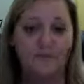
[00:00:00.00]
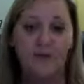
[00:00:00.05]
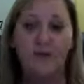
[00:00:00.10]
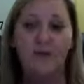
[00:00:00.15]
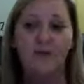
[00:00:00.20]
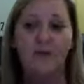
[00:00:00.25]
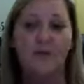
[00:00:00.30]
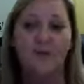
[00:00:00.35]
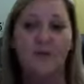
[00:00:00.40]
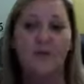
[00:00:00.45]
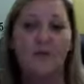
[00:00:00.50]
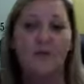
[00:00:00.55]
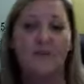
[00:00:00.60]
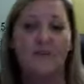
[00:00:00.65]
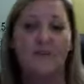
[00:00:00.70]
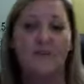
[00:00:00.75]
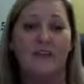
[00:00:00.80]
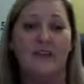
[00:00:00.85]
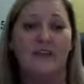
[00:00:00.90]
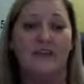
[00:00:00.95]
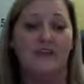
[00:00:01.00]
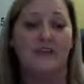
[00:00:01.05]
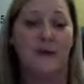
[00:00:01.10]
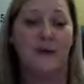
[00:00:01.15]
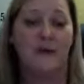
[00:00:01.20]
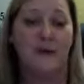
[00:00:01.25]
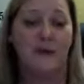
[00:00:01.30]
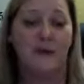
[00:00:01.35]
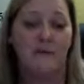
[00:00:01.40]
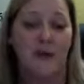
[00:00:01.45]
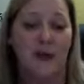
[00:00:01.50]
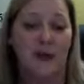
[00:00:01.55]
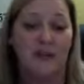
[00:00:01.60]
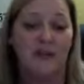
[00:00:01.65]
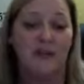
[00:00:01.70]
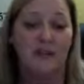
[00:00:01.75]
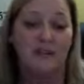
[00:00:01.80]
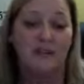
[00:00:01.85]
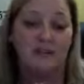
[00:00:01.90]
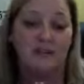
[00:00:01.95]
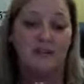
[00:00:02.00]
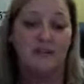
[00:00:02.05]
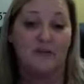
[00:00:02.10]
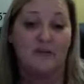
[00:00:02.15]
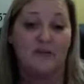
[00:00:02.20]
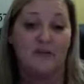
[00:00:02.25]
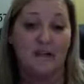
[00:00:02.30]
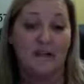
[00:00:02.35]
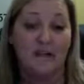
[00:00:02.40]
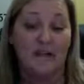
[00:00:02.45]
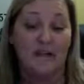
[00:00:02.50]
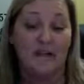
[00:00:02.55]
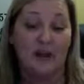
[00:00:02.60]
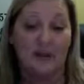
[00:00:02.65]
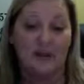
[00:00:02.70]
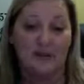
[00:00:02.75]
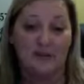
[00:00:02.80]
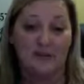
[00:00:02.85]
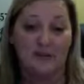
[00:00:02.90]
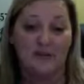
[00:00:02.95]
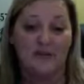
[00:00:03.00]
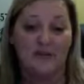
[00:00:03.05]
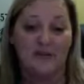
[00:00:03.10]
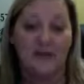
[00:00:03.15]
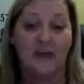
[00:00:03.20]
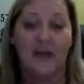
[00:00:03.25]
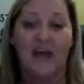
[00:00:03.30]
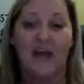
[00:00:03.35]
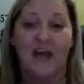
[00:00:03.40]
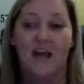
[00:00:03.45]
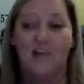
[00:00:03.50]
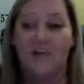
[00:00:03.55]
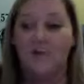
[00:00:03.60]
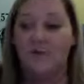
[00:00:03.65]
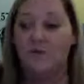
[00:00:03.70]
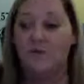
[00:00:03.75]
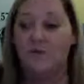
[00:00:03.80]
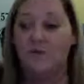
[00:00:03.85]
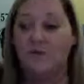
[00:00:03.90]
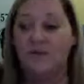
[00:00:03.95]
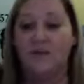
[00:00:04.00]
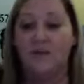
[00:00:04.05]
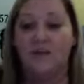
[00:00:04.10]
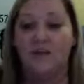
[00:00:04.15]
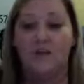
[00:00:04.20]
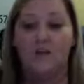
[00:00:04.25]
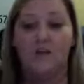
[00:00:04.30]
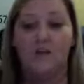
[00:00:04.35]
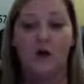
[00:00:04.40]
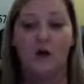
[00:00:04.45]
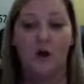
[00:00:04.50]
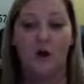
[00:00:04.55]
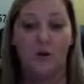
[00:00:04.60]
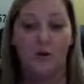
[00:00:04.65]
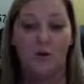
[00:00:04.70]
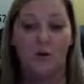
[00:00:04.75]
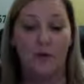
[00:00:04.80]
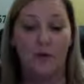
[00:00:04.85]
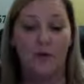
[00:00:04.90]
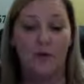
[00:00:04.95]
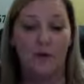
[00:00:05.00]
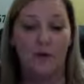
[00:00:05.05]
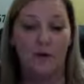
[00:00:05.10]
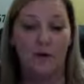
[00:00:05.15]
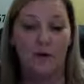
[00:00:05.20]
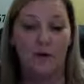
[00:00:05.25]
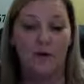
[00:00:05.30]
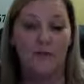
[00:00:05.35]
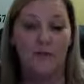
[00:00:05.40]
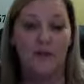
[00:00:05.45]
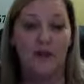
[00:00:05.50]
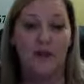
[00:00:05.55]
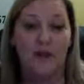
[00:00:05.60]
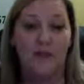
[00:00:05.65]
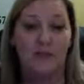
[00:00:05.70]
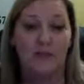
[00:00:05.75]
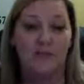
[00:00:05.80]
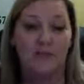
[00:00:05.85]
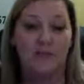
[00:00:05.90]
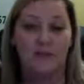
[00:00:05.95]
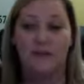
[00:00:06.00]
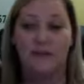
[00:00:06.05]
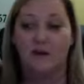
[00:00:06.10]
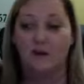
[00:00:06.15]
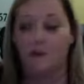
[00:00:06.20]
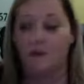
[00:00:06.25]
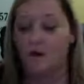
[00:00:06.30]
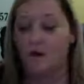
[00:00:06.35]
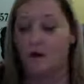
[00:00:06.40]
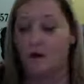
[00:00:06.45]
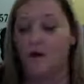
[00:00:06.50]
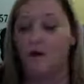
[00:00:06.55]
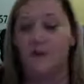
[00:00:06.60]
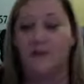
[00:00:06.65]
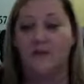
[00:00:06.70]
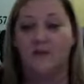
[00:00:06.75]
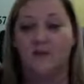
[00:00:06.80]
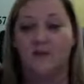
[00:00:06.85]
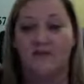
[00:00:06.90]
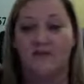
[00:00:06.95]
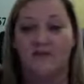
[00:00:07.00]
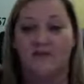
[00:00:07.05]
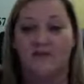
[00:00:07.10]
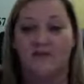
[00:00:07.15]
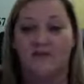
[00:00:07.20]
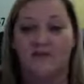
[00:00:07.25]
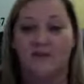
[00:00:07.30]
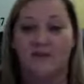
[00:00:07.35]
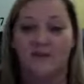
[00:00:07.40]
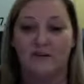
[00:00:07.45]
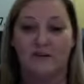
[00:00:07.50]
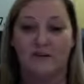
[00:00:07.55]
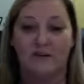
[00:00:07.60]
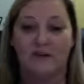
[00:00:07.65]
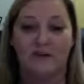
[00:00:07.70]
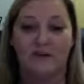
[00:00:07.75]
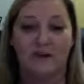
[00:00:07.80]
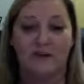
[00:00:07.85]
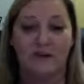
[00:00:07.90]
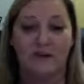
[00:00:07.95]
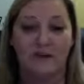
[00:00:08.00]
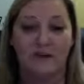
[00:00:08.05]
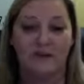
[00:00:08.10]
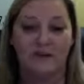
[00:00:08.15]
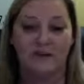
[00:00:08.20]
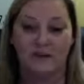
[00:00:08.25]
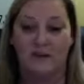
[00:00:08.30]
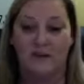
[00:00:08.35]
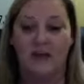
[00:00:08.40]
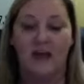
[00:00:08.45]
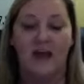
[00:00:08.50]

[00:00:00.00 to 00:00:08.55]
you can go over there and pay just $3. And you will get your own personal agent that will walk with you for the first 3 days.